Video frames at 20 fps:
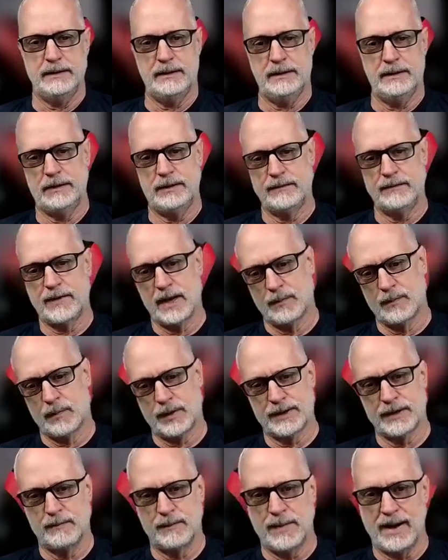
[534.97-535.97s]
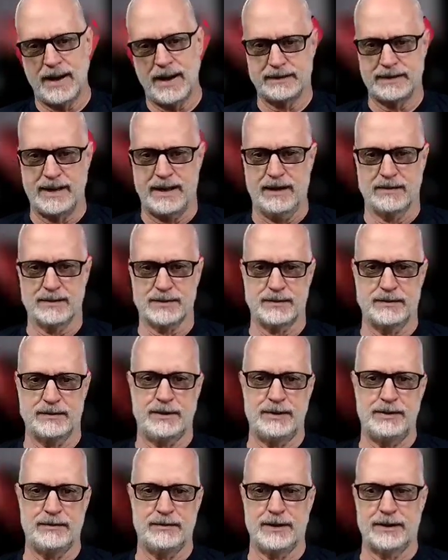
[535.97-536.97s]
And you've got to bring them back down. So
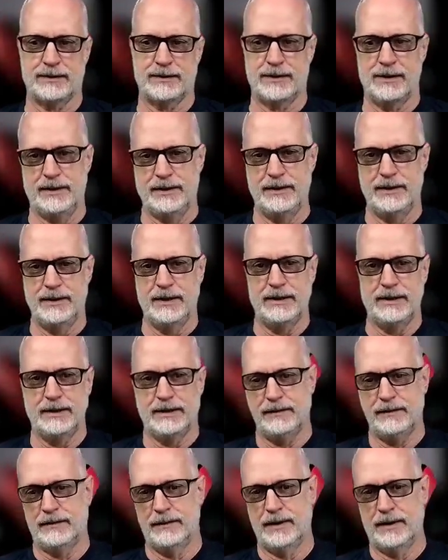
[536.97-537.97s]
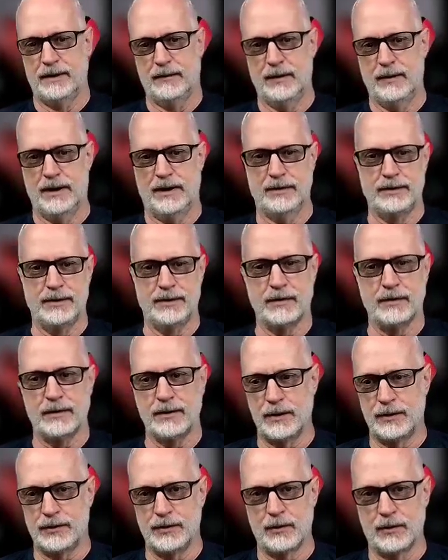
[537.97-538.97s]
then you get the, oh, well,
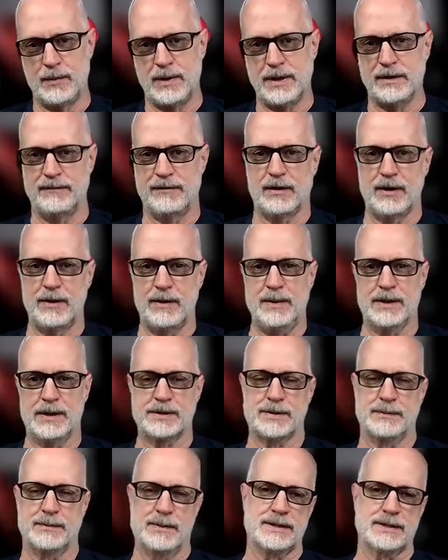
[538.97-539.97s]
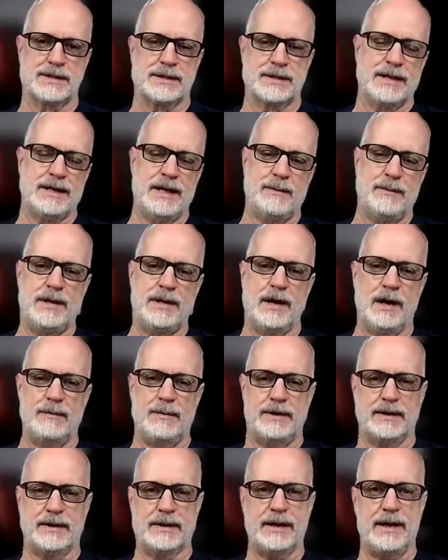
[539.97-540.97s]
you're being very pessimistic. And that may not
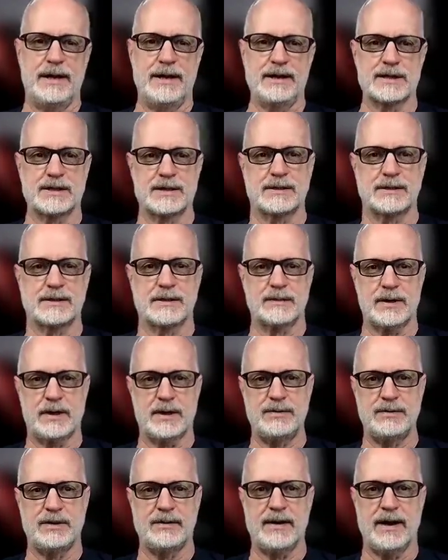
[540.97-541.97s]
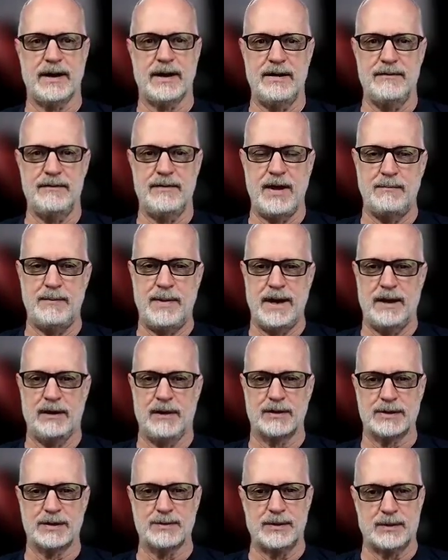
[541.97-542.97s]
be the case. Sometimes you got to have that
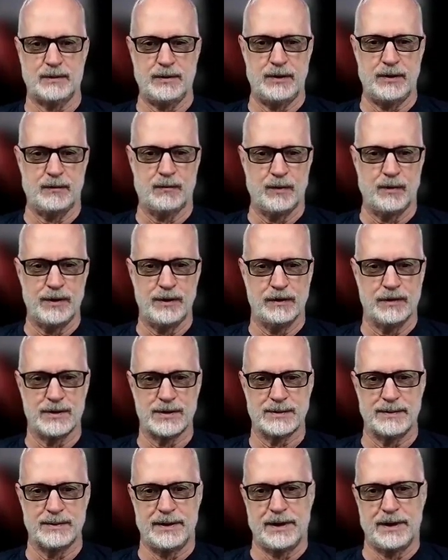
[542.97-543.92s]
balance between realism